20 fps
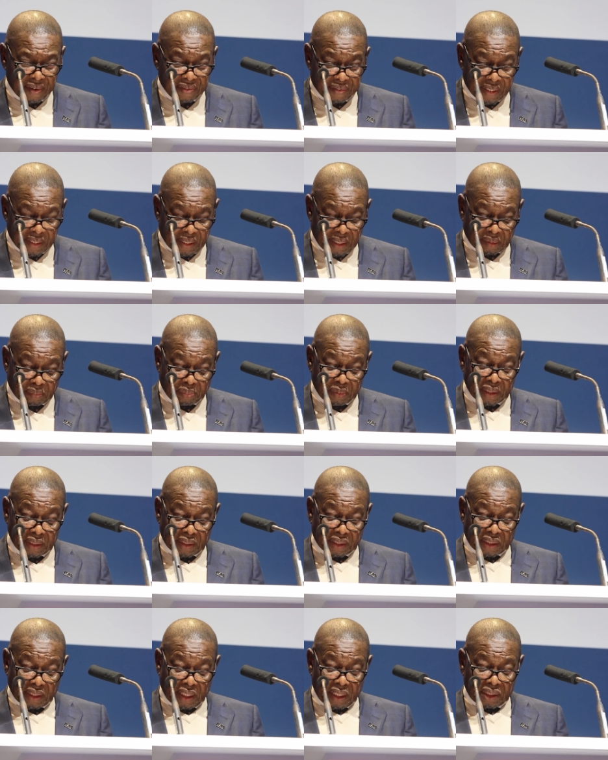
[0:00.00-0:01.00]
7th
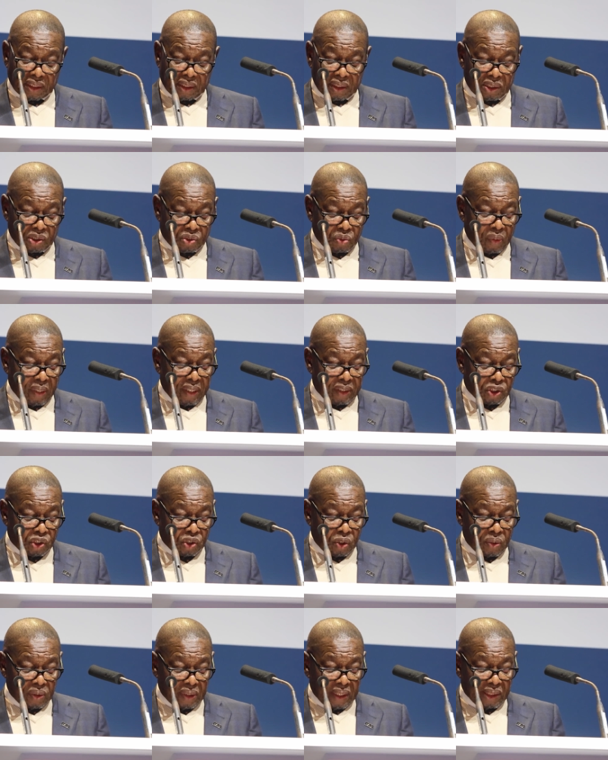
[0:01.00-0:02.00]
administration to
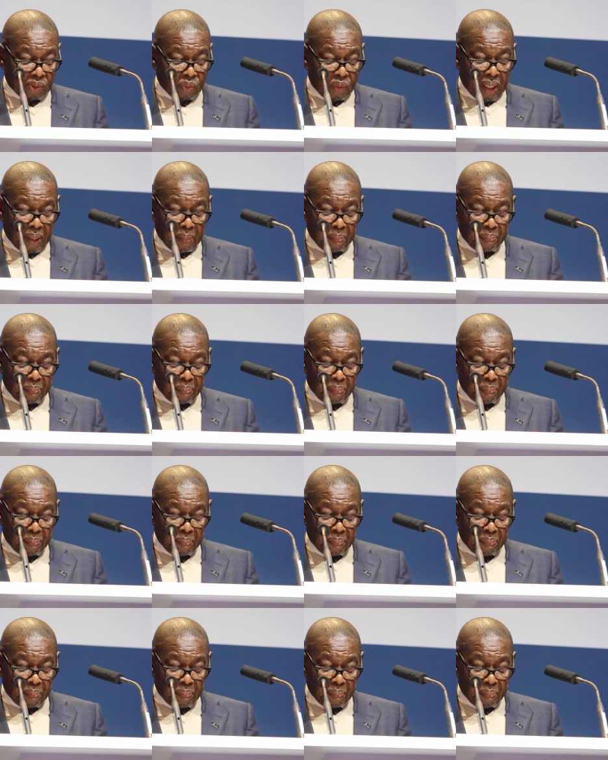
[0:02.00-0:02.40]
ensure that we